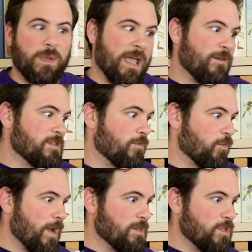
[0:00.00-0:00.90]
We have some
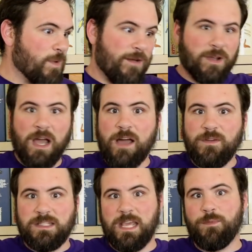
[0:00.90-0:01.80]
friends who have a
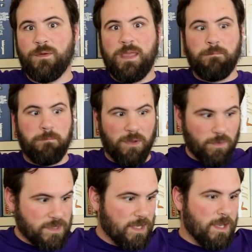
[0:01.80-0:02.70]
coffee table and they
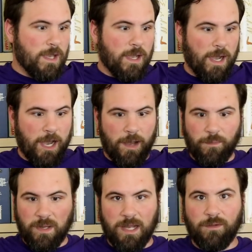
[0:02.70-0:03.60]
built
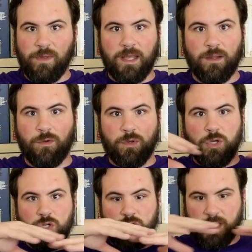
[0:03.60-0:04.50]
um, kind of like a little
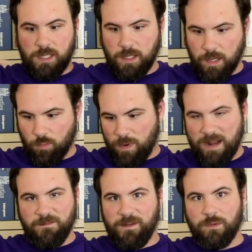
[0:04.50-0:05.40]
cushy a uh,
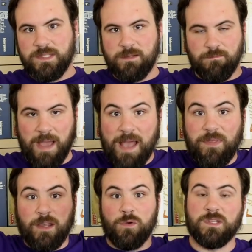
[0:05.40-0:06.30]
red felted mat
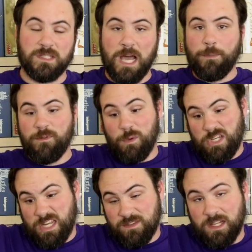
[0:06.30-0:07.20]
that goes on top of it,
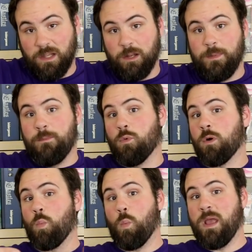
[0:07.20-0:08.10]
which gives it a little bit
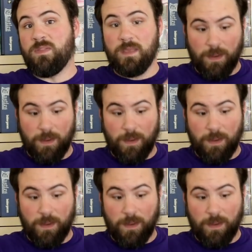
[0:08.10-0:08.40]
more width.